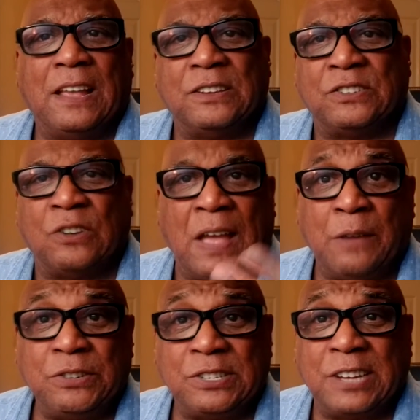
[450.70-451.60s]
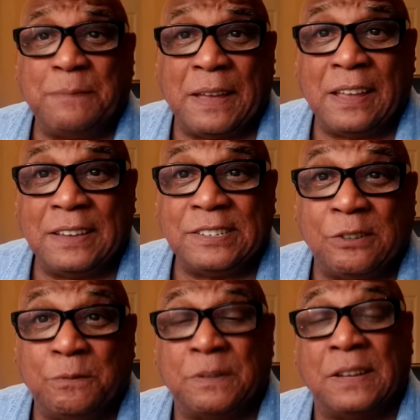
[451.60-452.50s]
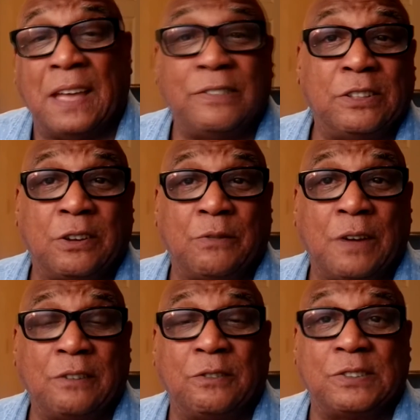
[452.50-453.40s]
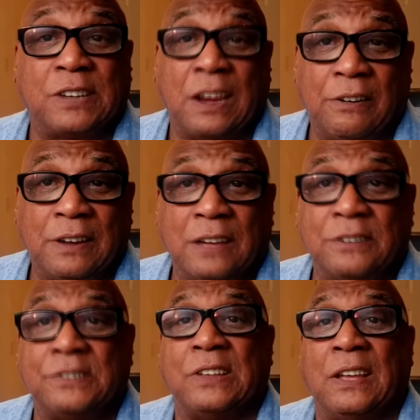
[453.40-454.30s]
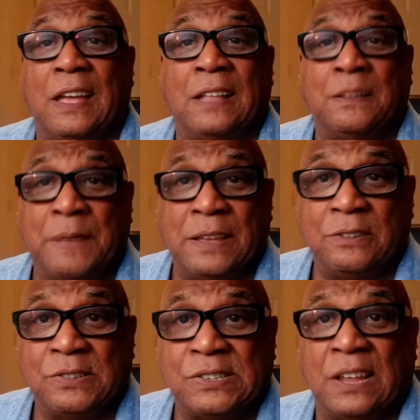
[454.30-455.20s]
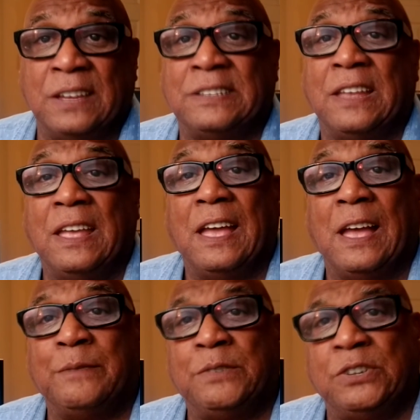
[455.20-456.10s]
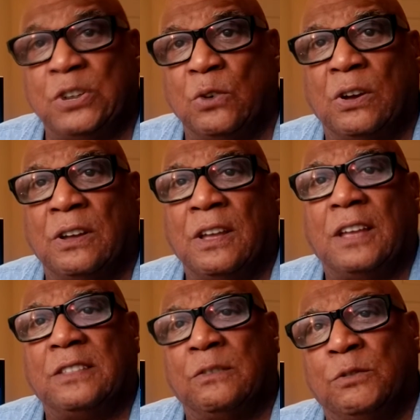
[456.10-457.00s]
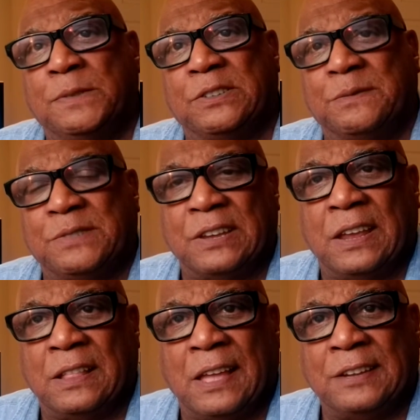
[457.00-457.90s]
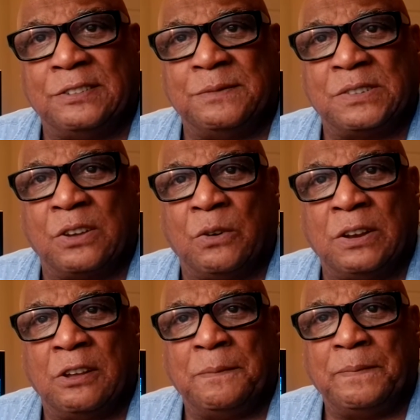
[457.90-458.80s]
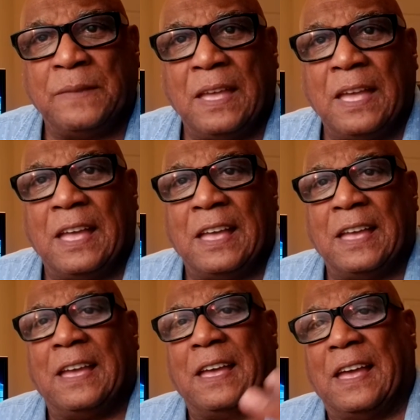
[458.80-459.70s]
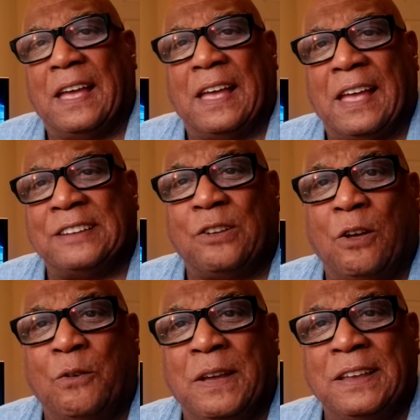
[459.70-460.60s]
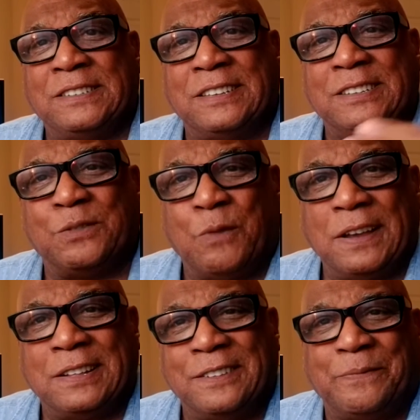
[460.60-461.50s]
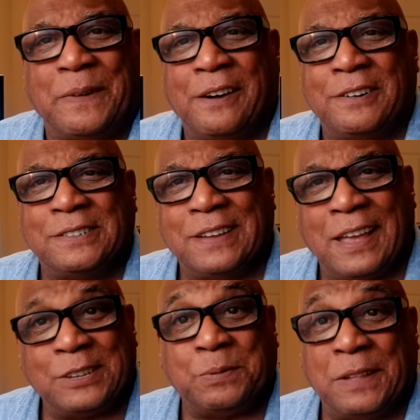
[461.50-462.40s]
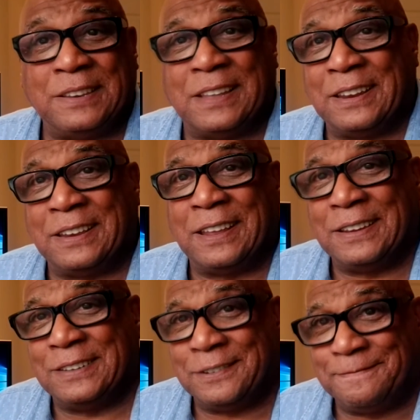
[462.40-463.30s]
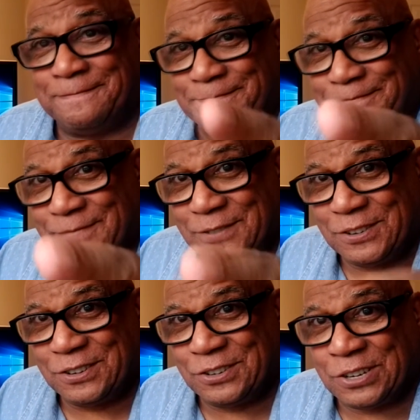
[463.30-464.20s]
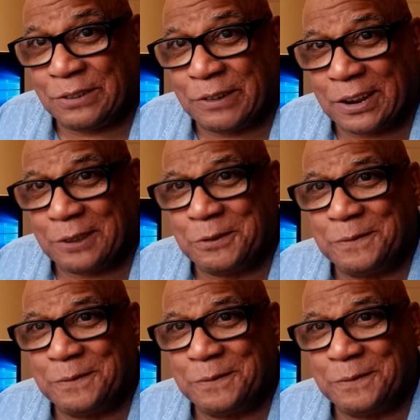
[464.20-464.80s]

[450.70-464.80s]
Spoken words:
So I would just keep my eyes open, have a look around, go to Carinado's site, Alabeo's site. I'm sure there will be some sale items going up. As always, this is Wycliffe Barrett, Xplane Dedicated. Cheerio.